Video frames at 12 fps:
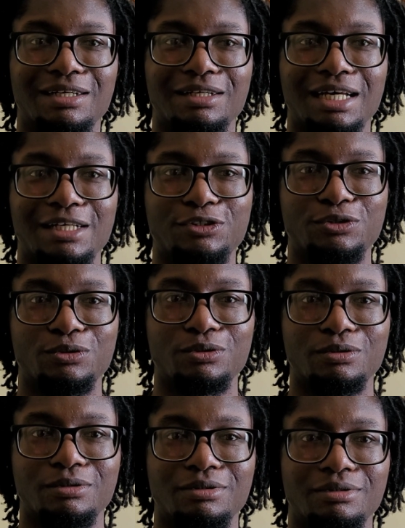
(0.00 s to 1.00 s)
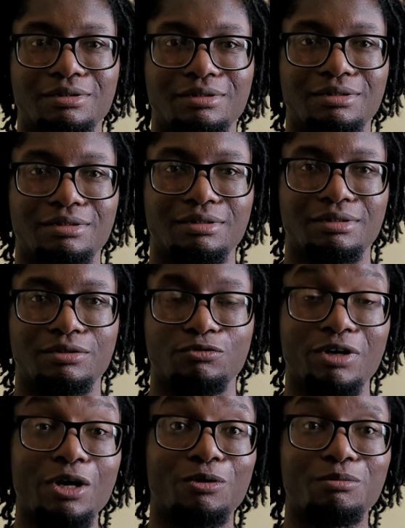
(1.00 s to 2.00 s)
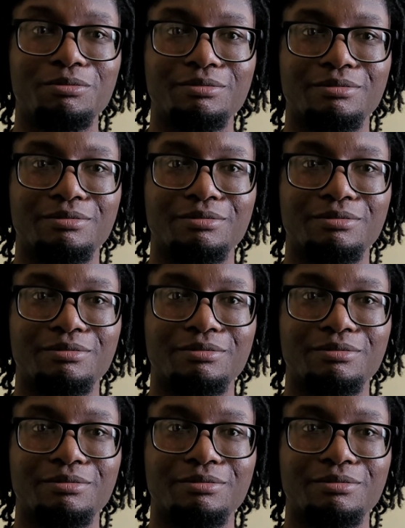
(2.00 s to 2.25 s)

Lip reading: natural realm,